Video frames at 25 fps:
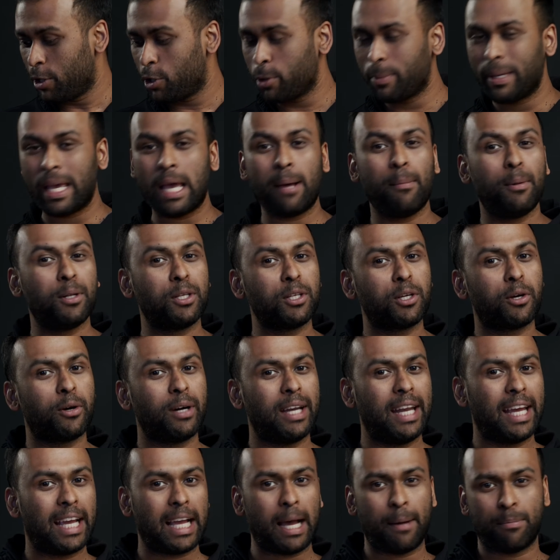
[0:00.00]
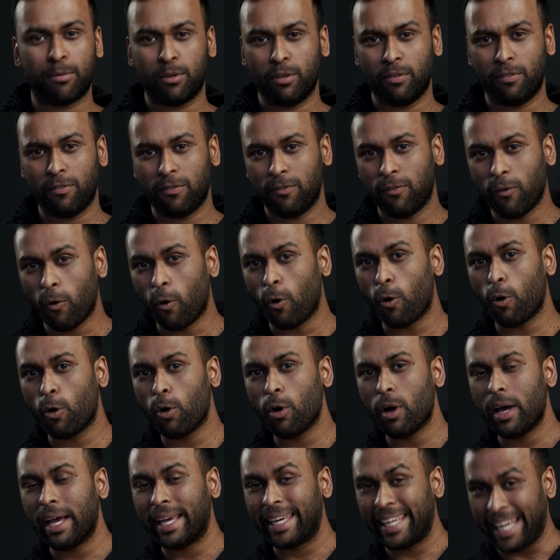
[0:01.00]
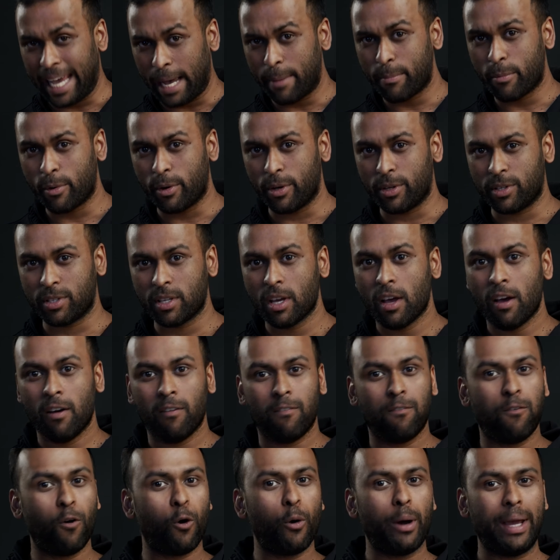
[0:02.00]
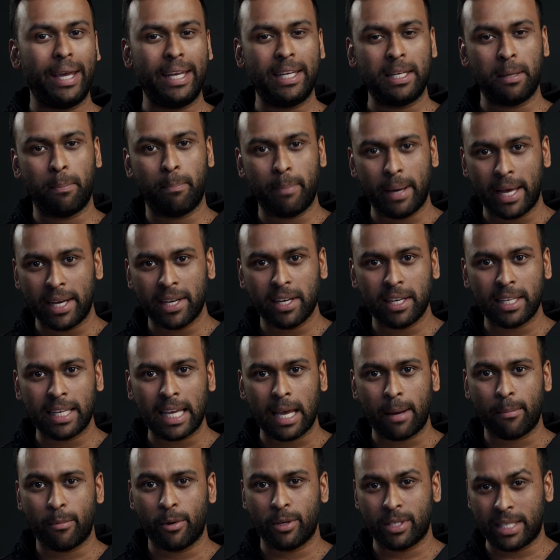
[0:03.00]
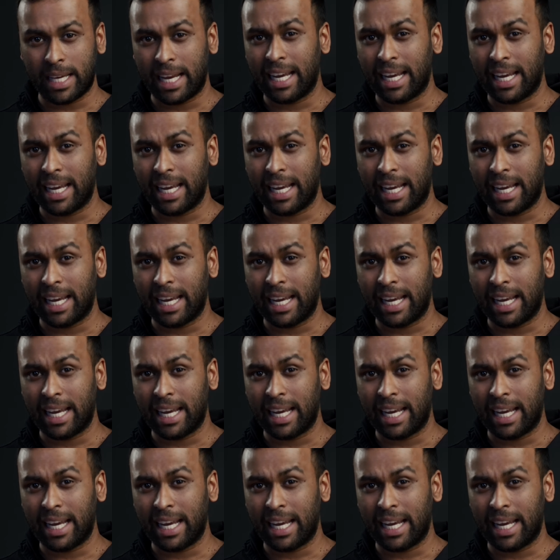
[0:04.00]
to be able to connect up to four cameras four independent cameras